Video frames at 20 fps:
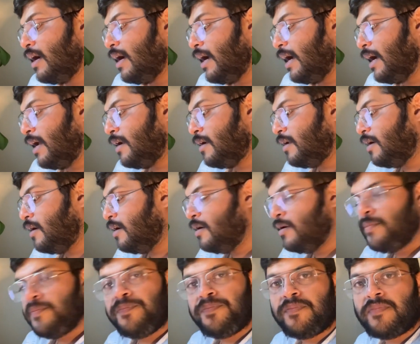and
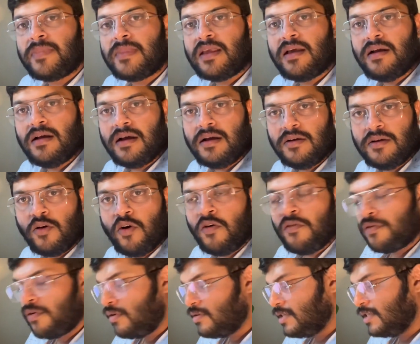
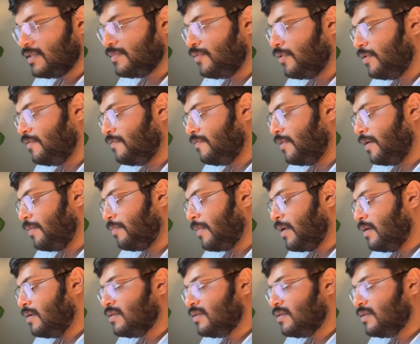overall 6.5.